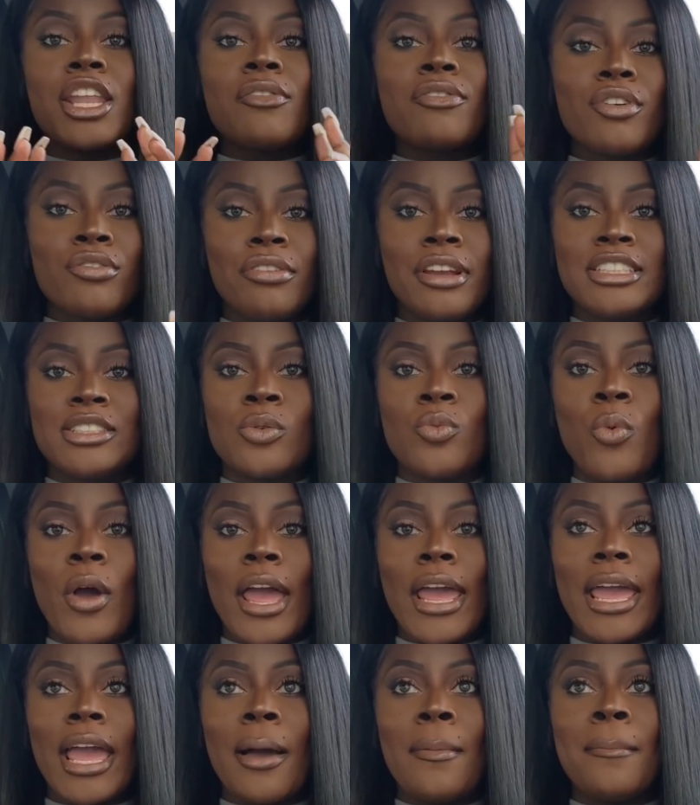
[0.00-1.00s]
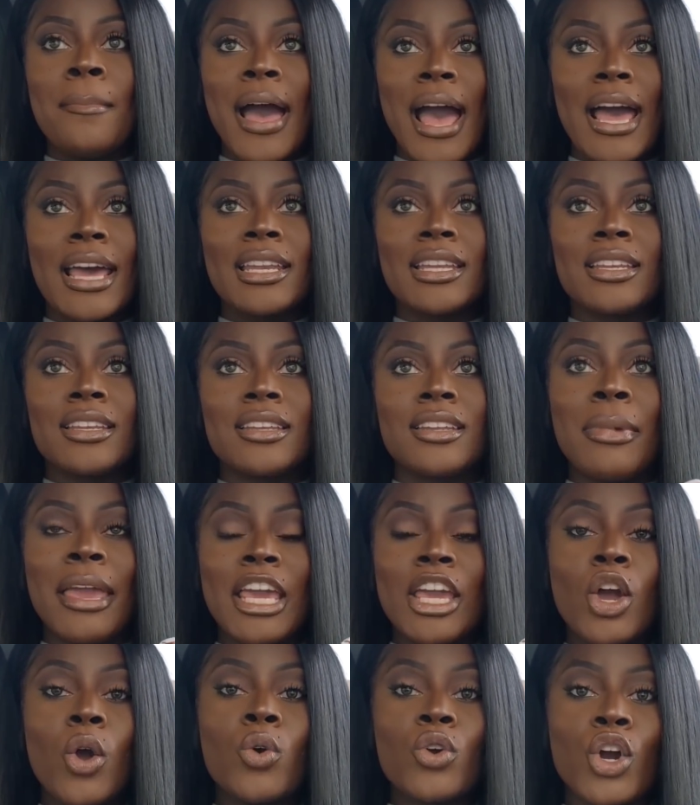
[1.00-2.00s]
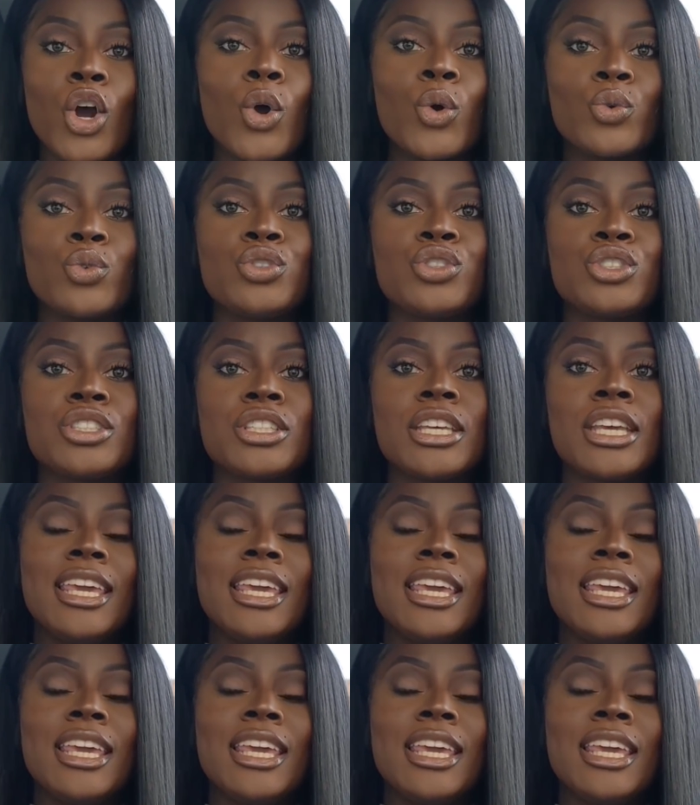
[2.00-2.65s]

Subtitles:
another reason why a man may go ghost,